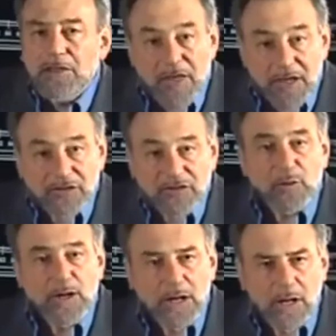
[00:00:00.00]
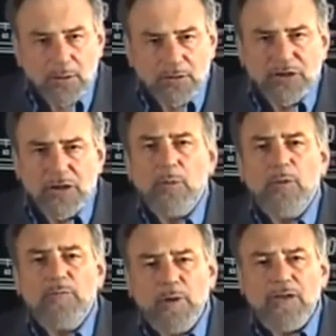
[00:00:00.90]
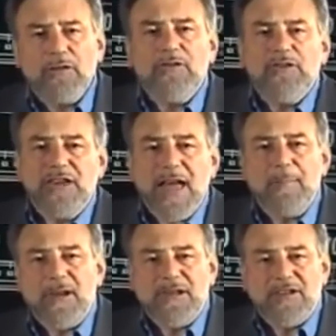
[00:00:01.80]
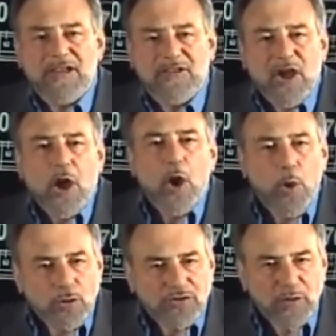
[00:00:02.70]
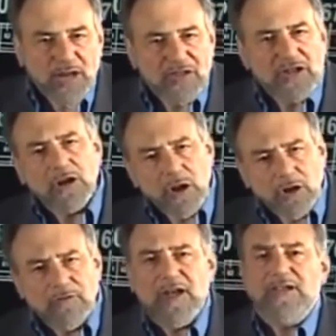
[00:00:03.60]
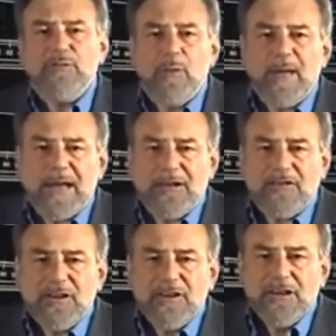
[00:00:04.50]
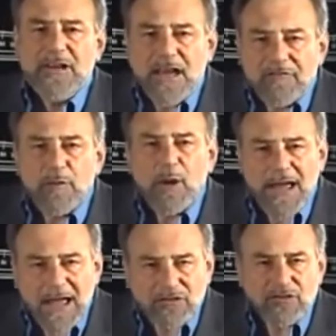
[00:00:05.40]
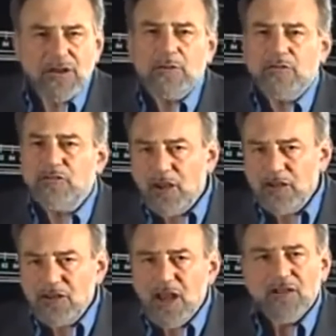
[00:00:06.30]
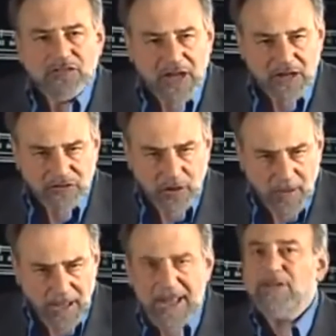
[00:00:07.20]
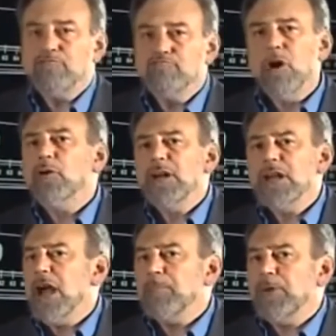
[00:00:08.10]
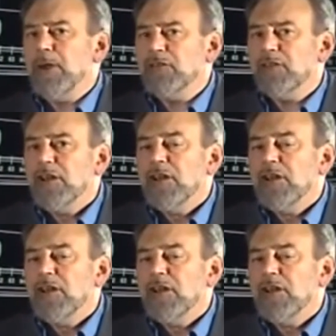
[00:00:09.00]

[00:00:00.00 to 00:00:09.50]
Theatres were closed, along with brothels and gambling dens. Horse racing and cockfights were banned. Everyone had to go to church, stay sober and morally upright.